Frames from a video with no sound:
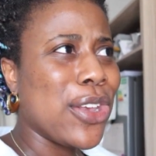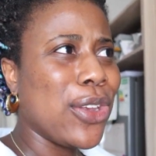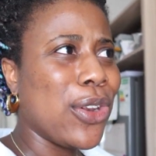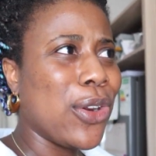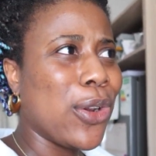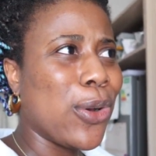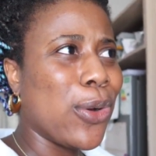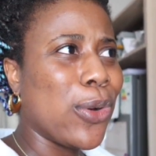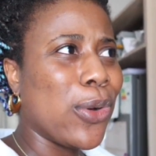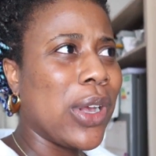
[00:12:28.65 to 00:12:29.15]
You
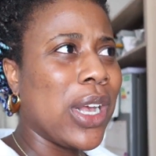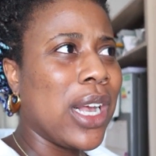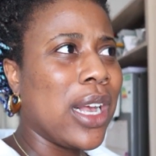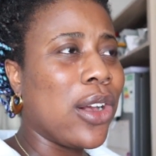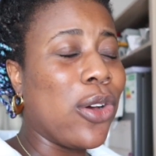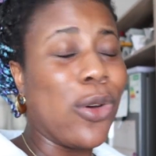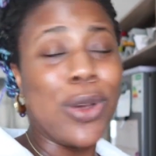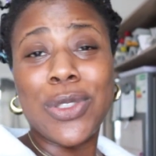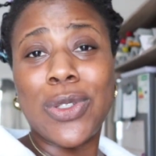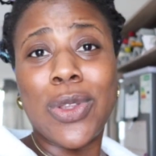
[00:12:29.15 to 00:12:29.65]
know,
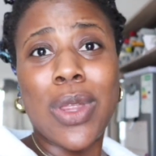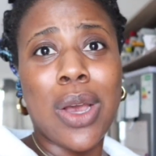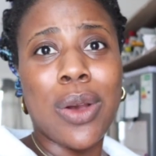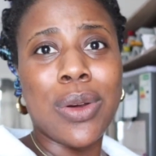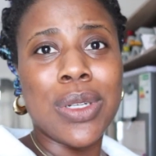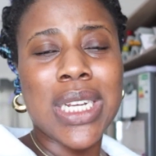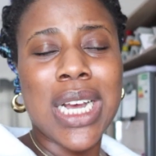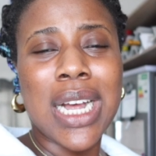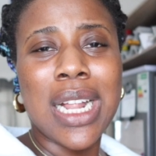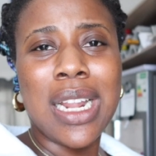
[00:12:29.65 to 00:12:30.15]
going to the
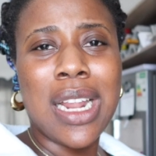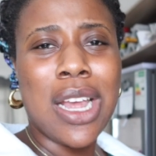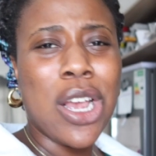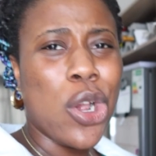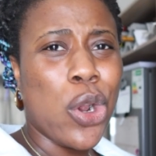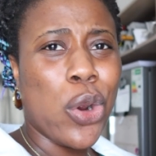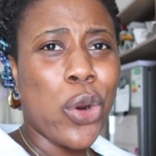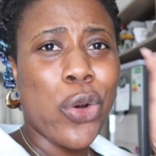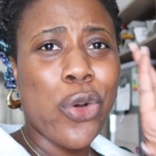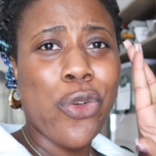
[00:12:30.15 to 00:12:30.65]
hotel,
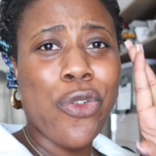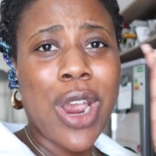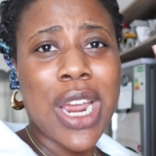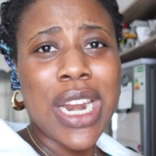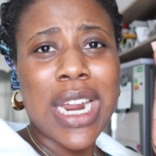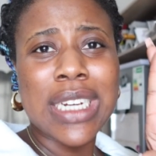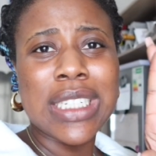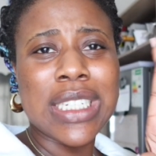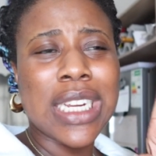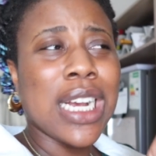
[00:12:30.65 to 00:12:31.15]

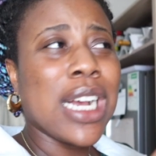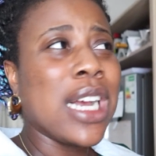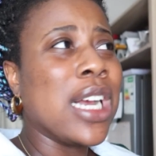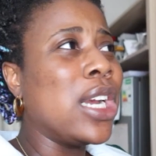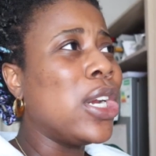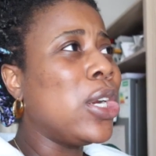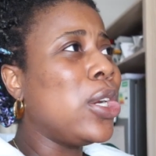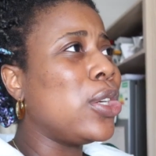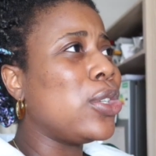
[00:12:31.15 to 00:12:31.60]
great idea.